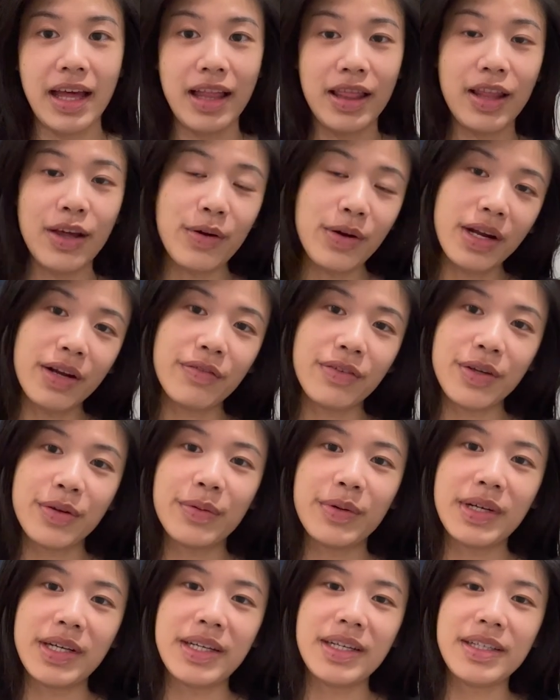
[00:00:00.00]
Hello
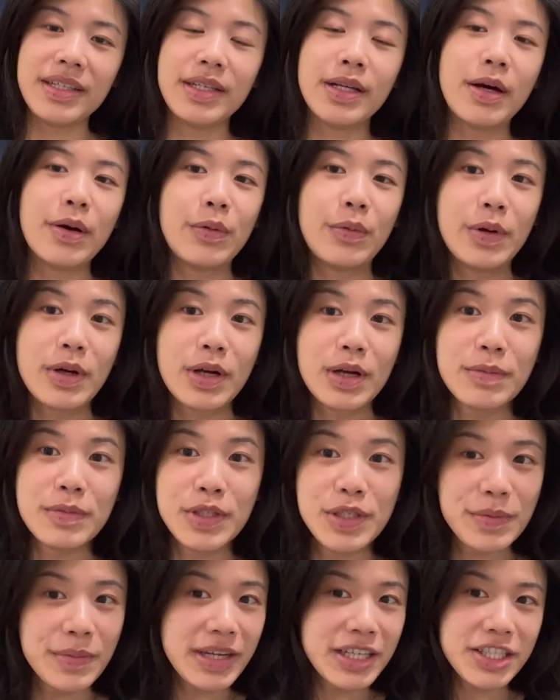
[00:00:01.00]
everyone, welcome
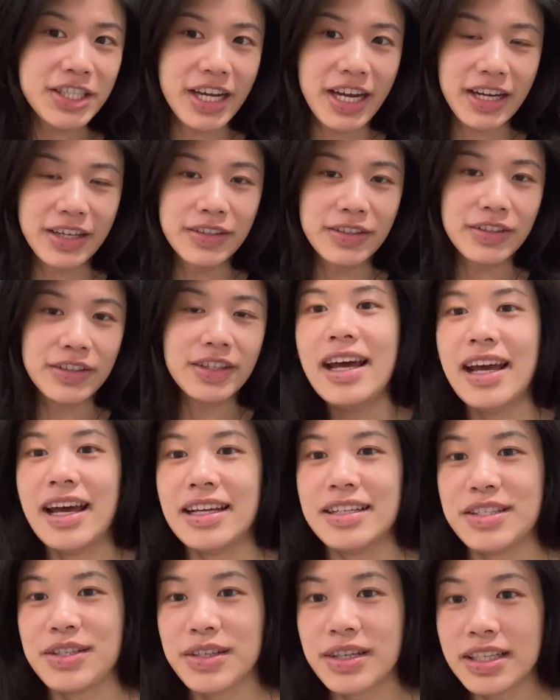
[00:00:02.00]
to my channel.
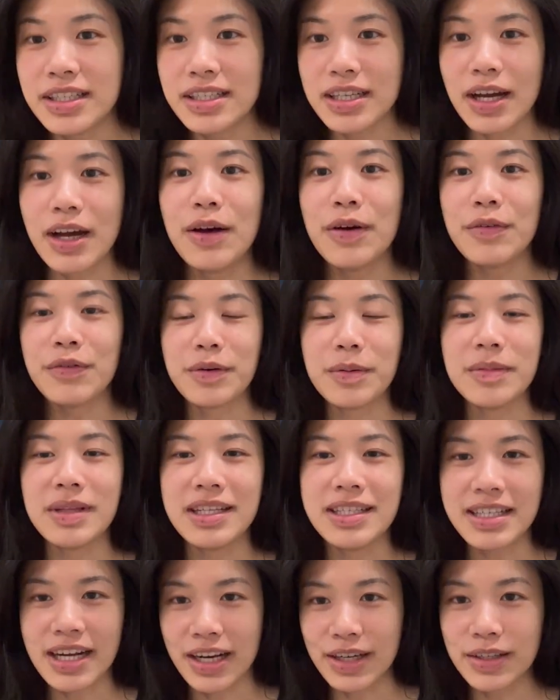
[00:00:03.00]
As you can tell from the
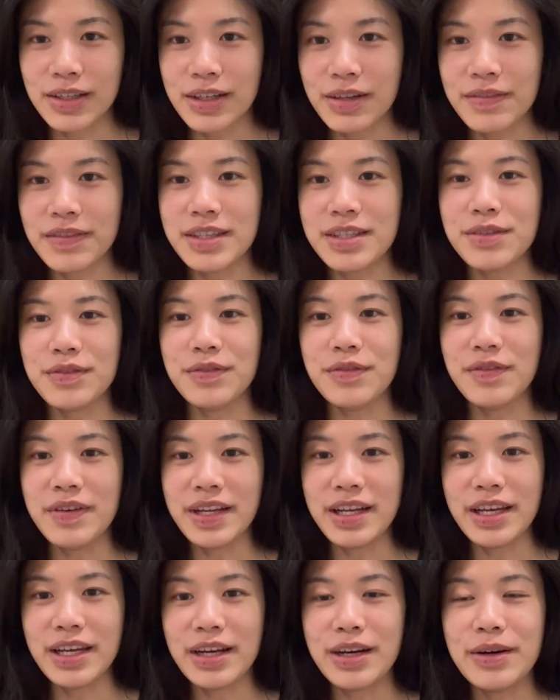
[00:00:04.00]
title of this
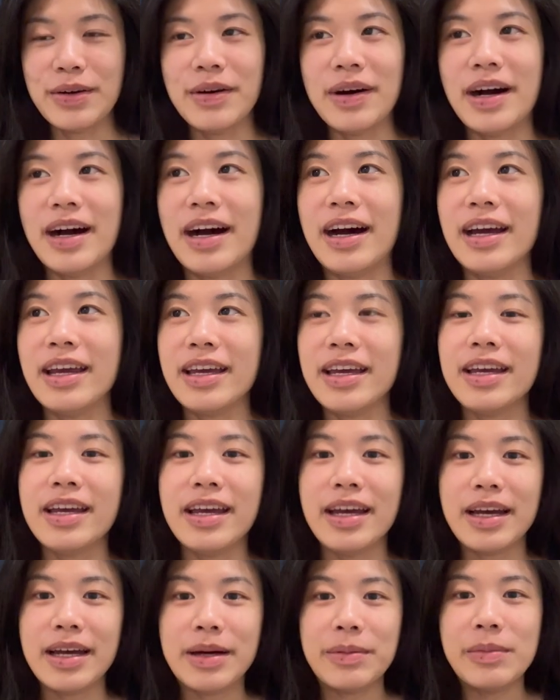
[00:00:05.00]
video, I
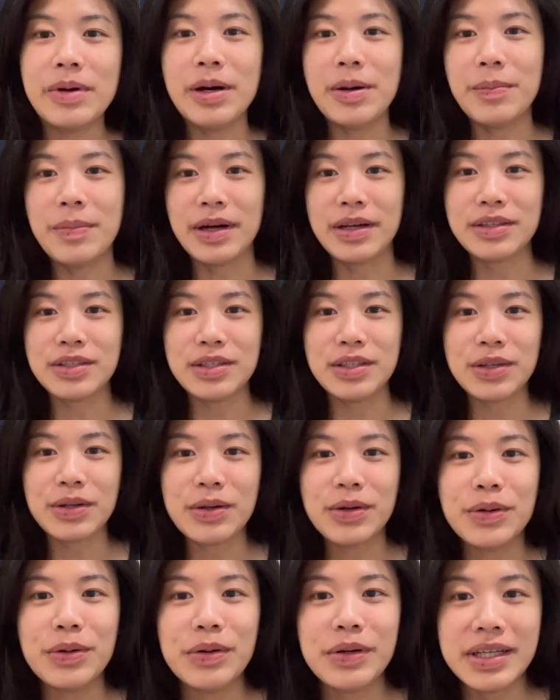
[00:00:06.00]
am about to
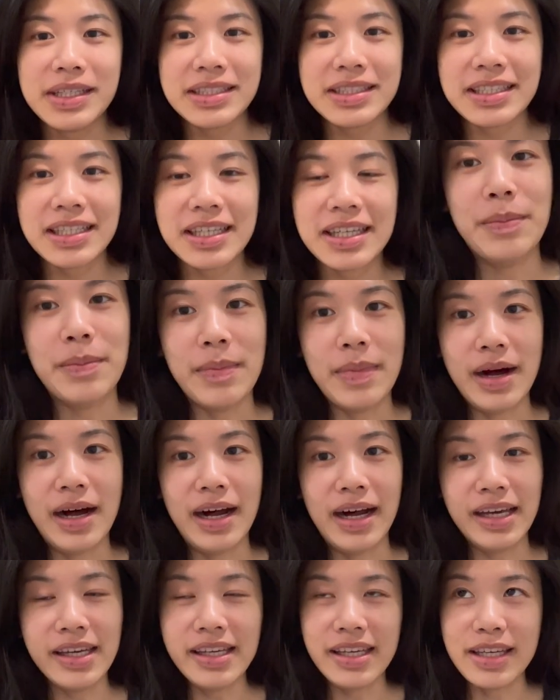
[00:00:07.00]
quit
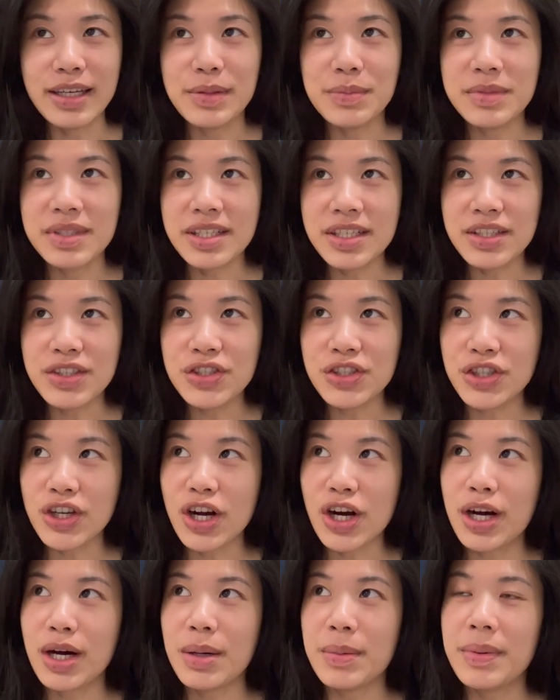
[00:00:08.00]
my E M T
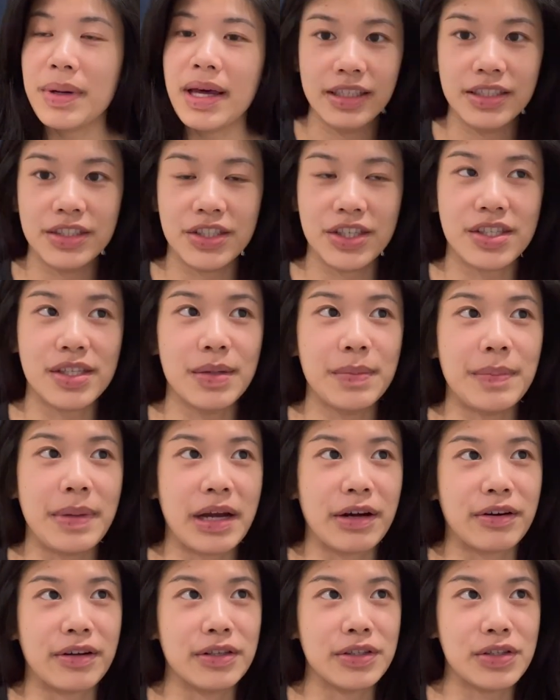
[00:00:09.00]
job. Just some
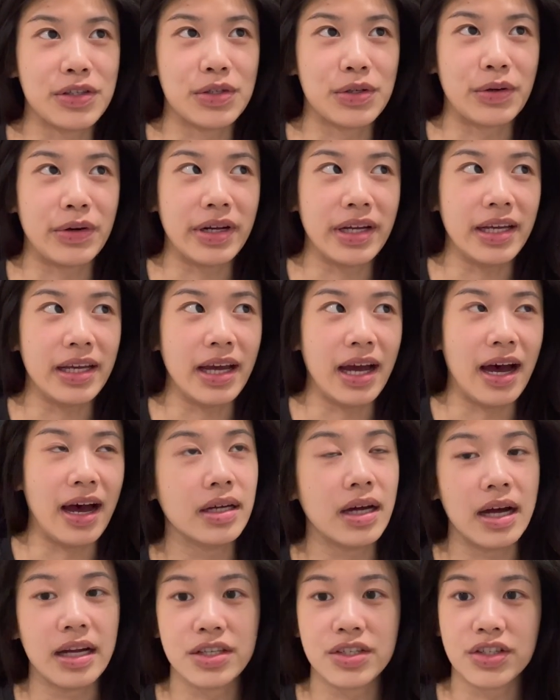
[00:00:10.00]
background story,
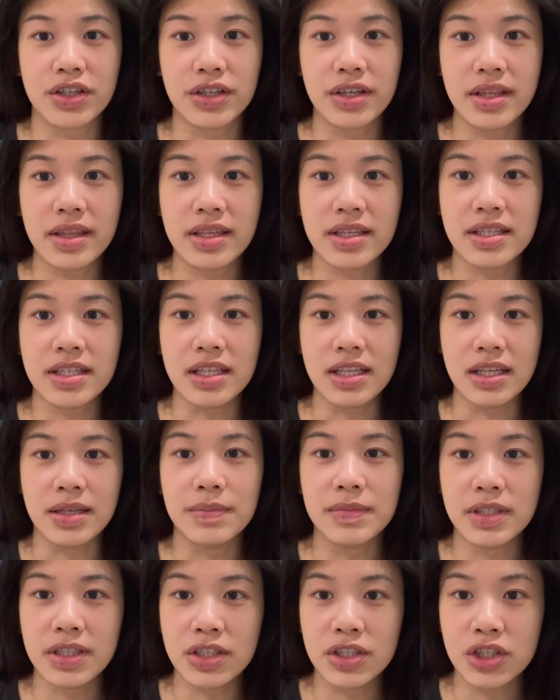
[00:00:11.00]
I started this E
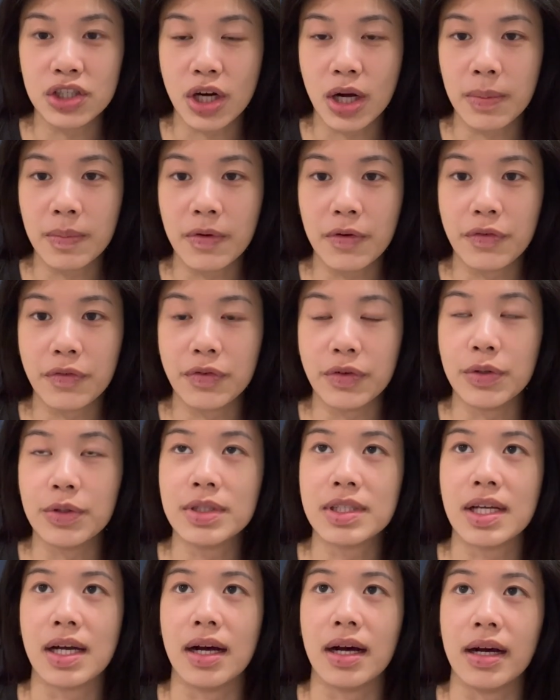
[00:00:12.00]
M T job
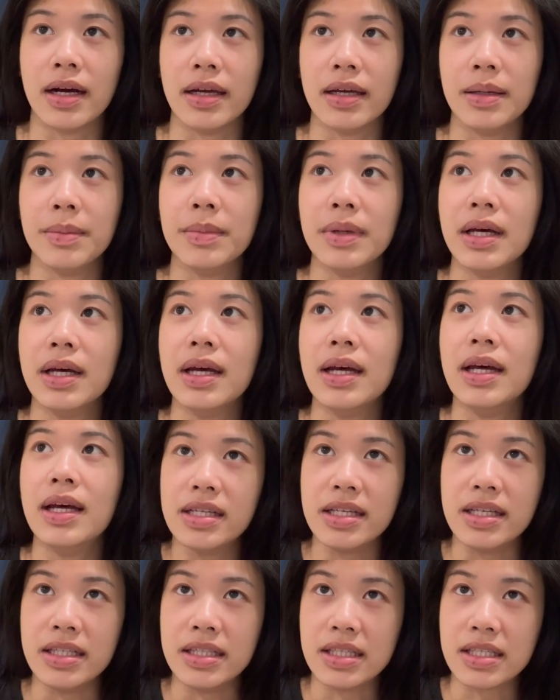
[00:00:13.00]
full-time
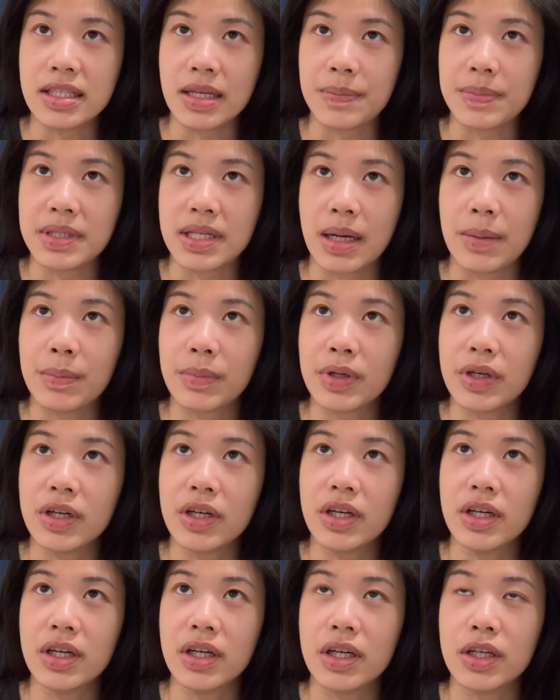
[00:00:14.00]
in
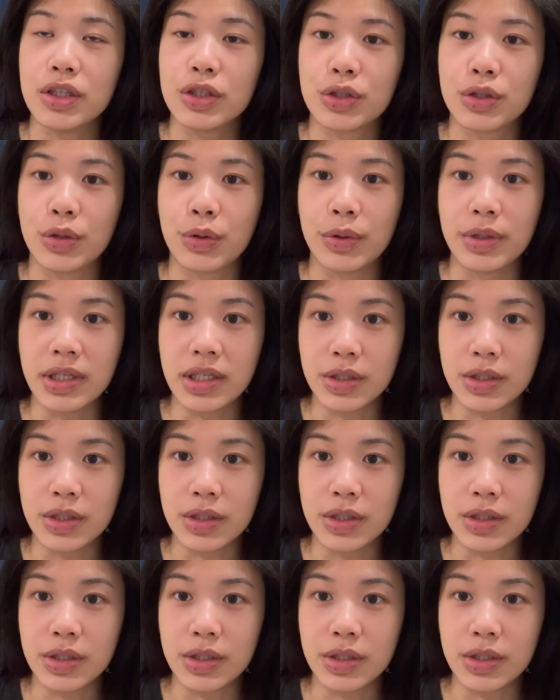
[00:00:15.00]
September twenty